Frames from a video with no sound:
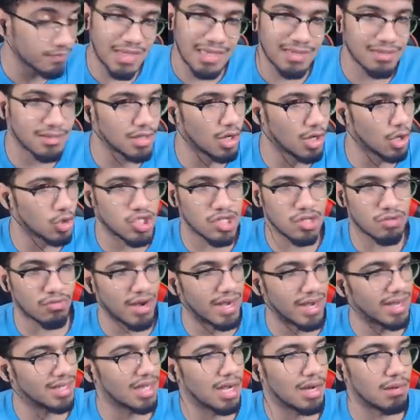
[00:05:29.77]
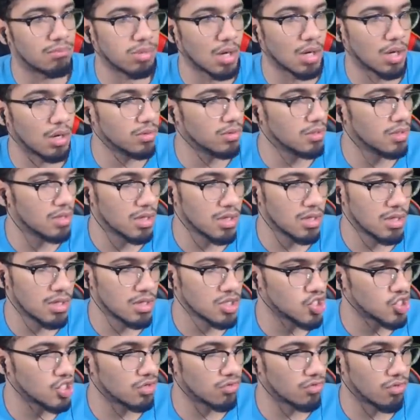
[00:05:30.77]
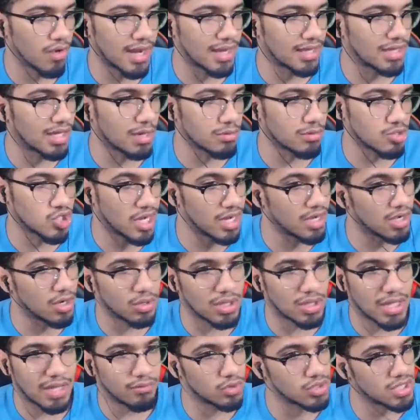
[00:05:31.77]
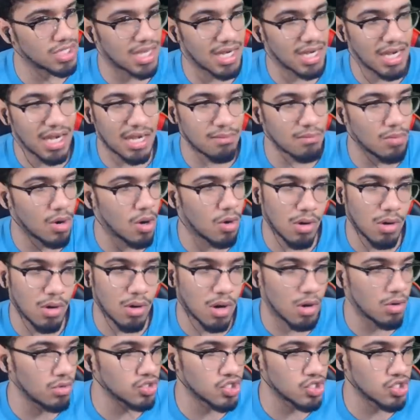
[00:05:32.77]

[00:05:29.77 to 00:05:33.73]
Yo, she ranked up, bro. She ranked up. She ain't no level 10 anymore, bro.